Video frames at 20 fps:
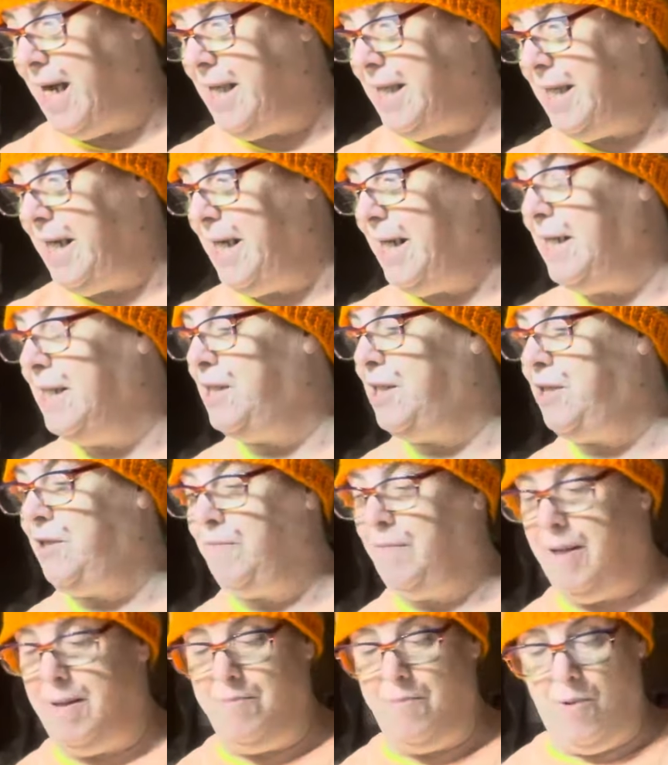think it's
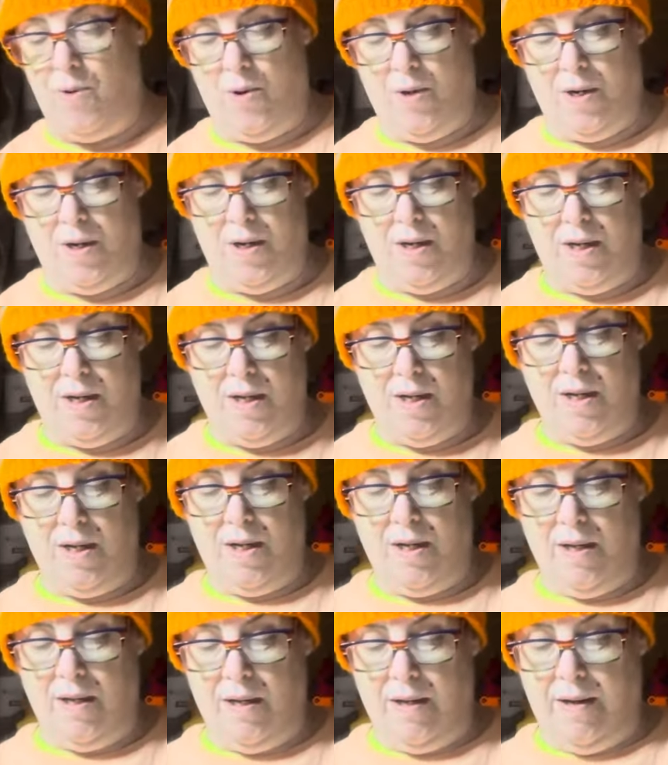three more.
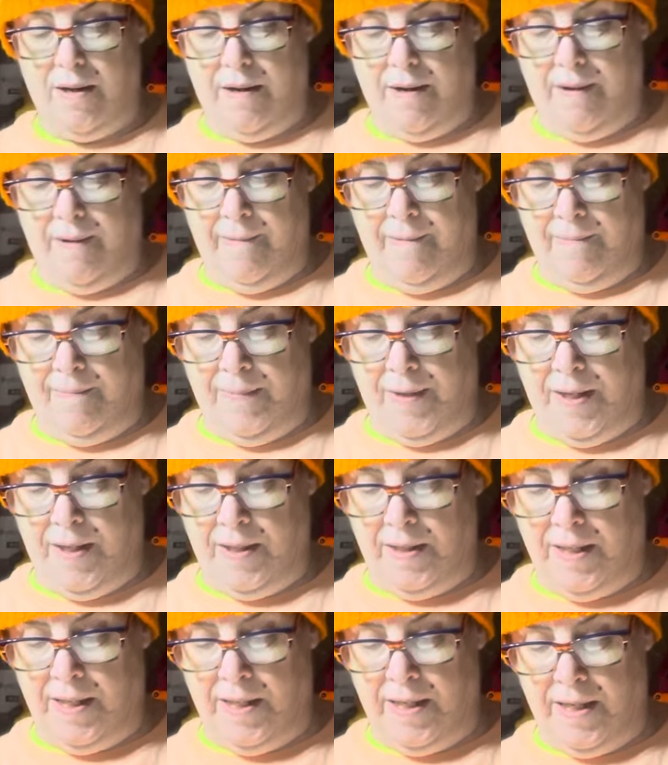
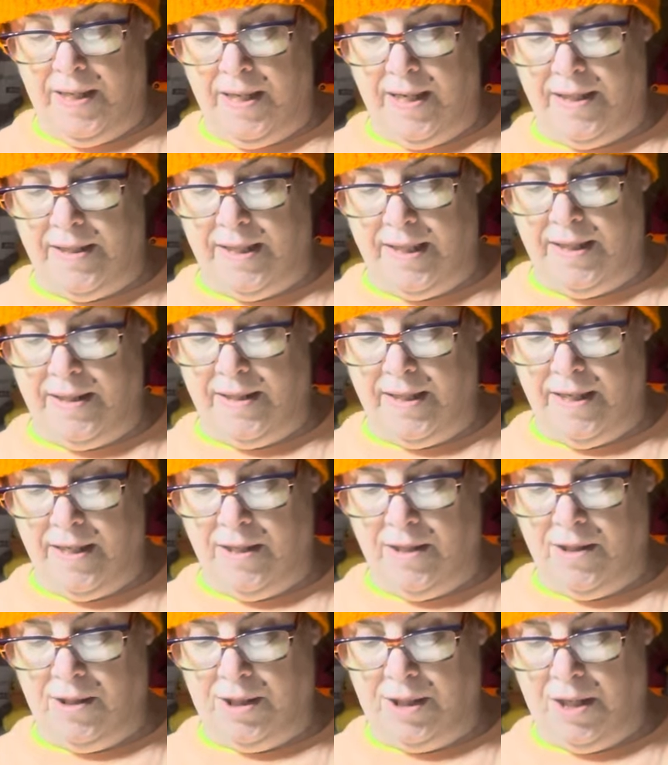And then, and then
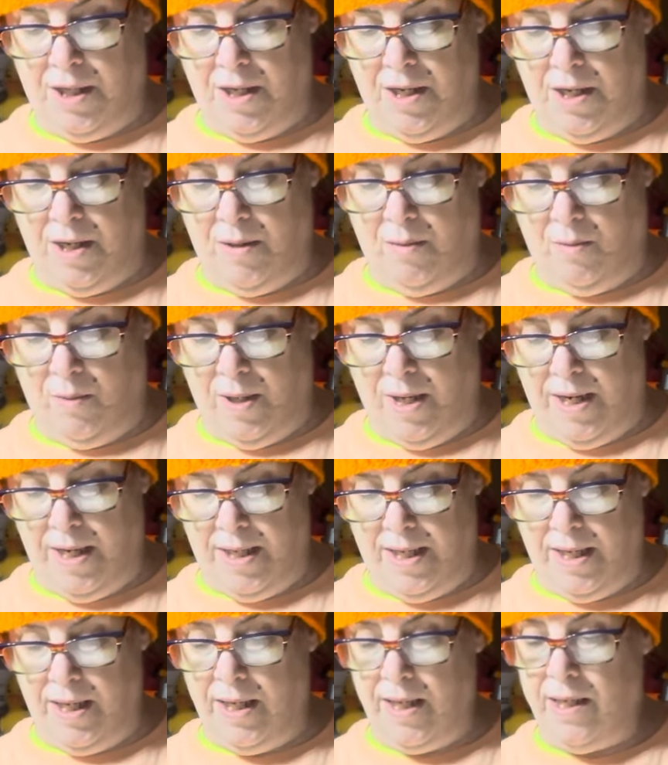there's
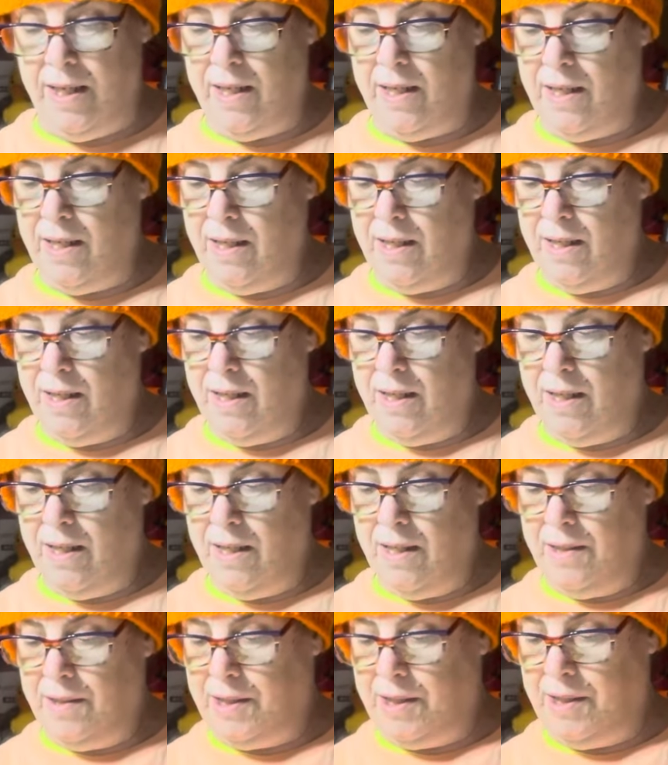one,
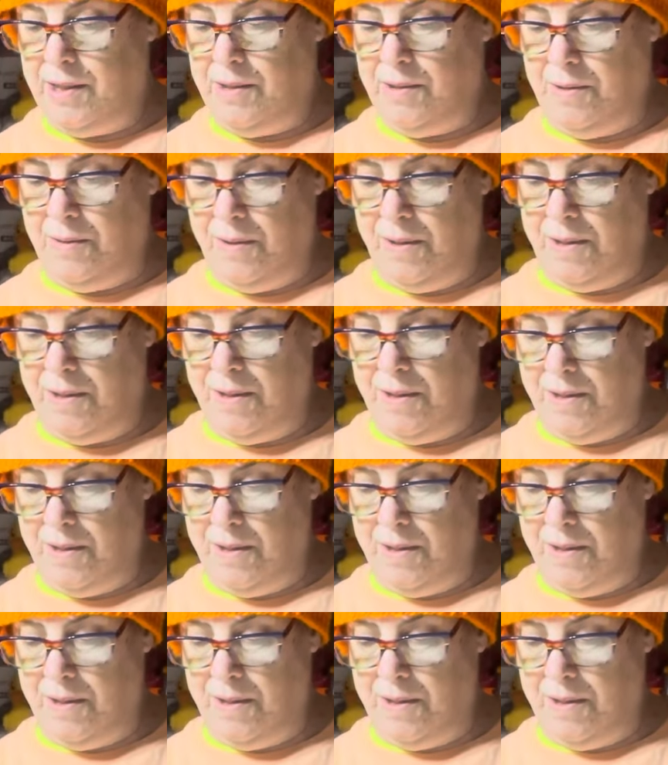two.